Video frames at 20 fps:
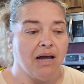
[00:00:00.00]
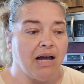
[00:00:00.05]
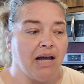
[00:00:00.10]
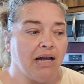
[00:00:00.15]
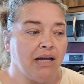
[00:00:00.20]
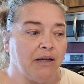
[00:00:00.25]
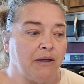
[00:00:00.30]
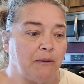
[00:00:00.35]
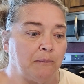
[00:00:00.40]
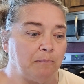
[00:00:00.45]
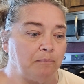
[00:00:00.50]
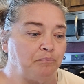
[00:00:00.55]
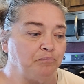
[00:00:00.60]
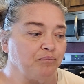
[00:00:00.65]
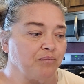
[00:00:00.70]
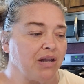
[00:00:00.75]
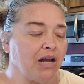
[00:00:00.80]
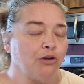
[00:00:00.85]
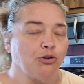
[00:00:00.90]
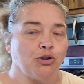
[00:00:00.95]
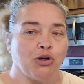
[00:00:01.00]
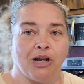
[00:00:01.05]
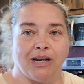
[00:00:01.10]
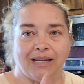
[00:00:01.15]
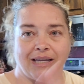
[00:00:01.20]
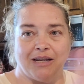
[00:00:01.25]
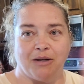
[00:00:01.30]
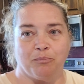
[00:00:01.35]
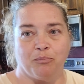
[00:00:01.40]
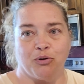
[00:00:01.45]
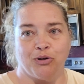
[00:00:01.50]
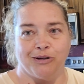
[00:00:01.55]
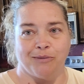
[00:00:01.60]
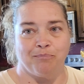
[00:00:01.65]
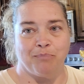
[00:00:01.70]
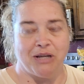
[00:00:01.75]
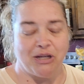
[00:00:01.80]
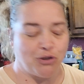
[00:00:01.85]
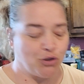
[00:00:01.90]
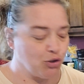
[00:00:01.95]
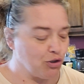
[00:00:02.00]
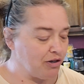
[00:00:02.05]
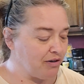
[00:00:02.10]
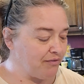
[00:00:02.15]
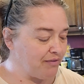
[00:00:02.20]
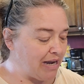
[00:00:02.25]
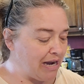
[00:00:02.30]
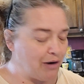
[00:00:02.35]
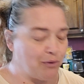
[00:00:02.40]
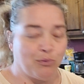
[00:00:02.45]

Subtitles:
I'll try to get a picture of